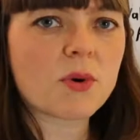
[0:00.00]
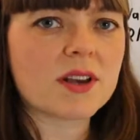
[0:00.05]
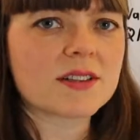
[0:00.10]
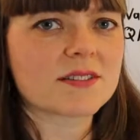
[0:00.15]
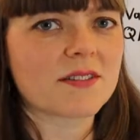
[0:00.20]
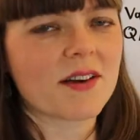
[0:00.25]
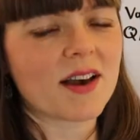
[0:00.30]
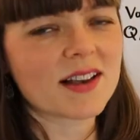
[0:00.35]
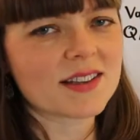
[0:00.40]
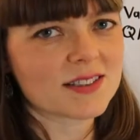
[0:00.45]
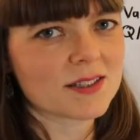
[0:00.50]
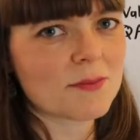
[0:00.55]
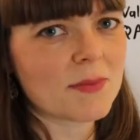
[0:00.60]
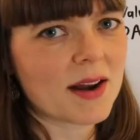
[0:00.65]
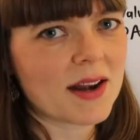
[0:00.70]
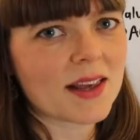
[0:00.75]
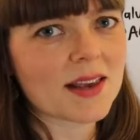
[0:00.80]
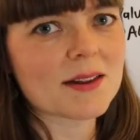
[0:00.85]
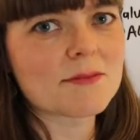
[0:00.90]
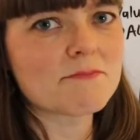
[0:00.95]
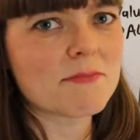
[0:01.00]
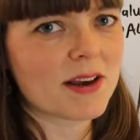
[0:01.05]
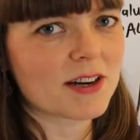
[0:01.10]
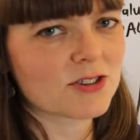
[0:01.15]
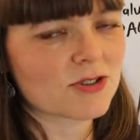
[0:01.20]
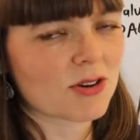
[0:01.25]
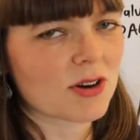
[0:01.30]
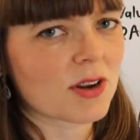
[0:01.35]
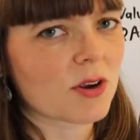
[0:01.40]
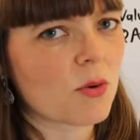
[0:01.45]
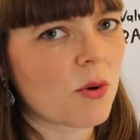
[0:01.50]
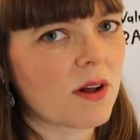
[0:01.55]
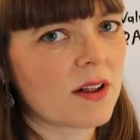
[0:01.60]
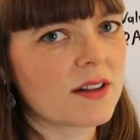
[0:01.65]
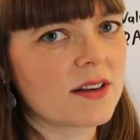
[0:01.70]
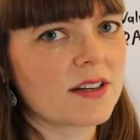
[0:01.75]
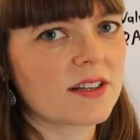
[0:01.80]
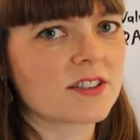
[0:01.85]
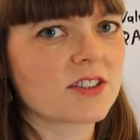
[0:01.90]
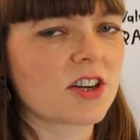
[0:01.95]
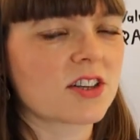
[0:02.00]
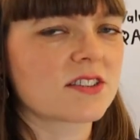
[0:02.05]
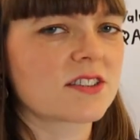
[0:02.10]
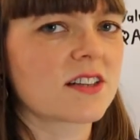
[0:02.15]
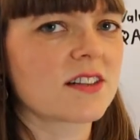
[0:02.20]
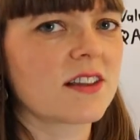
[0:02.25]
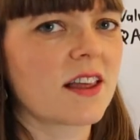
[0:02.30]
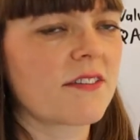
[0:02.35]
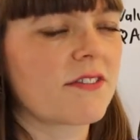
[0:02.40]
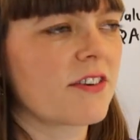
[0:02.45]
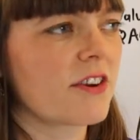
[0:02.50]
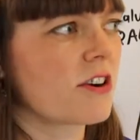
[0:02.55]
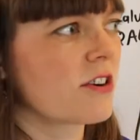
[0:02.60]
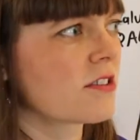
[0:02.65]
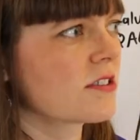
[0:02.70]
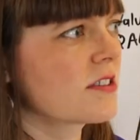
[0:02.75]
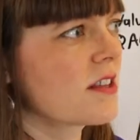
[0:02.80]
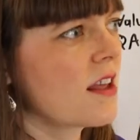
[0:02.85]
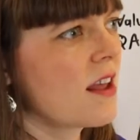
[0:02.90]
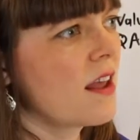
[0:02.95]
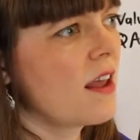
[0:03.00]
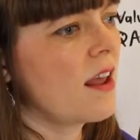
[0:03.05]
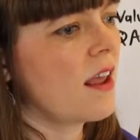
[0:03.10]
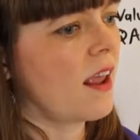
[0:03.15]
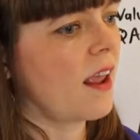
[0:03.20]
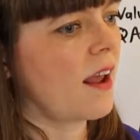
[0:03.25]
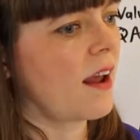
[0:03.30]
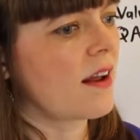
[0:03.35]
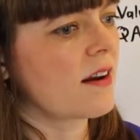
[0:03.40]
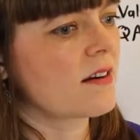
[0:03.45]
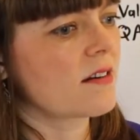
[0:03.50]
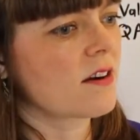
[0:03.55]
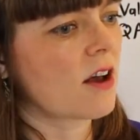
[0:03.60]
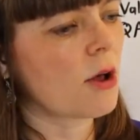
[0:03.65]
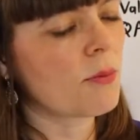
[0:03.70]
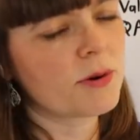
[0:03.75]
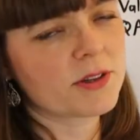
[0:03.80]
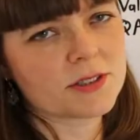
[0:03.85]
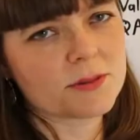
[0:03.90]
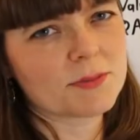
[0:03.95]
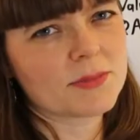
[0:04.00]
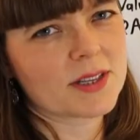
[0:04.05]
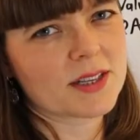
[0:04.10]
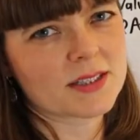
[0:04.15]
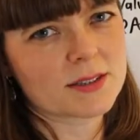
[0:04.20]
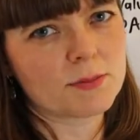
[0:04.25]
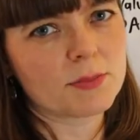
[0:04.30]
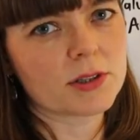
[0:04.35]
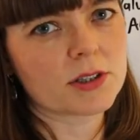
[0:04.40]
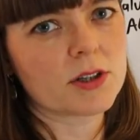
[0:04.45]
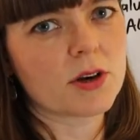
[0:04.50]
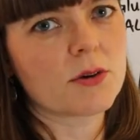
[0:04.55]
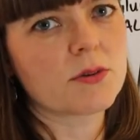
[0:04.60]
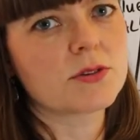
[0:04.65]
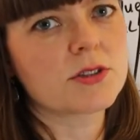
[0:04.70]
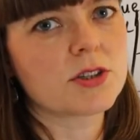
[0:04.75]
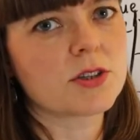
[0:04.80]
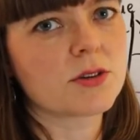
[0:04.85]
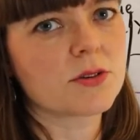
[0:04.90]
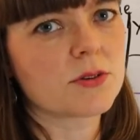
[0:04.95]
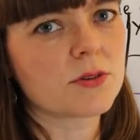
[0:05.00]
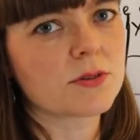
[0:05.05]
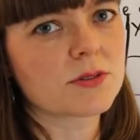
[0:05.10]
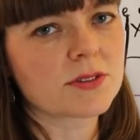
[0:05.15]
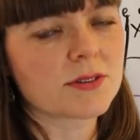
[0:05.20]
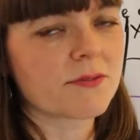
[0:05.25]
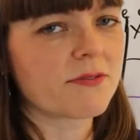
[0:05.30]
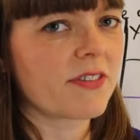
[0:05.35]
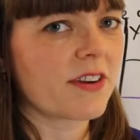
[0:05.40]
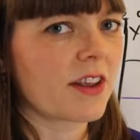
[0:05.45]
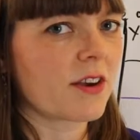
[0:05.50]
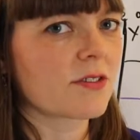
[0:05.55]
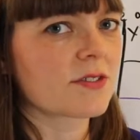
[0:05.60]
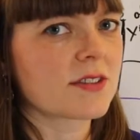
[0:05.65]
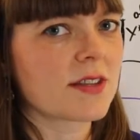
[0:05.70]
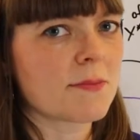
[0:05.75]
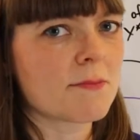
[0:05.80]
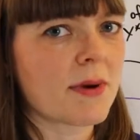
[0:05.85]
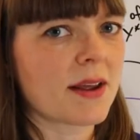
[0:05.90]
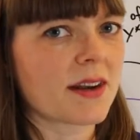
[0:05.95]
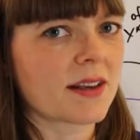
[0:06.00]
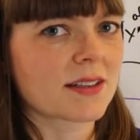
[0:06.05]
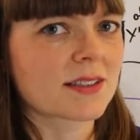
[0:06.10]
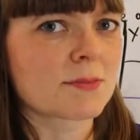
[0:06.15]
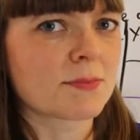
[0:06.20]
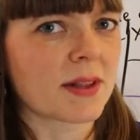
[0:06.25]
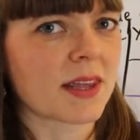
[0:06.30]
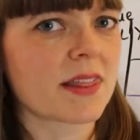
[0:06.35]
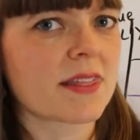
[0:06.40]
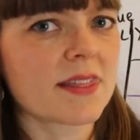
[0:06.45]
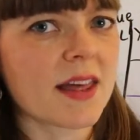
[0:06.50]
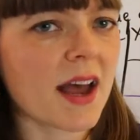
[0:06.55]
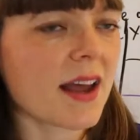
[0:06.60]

ways of estimating and measuring quality adjusted life years and I'll put some links below to some videos that might explain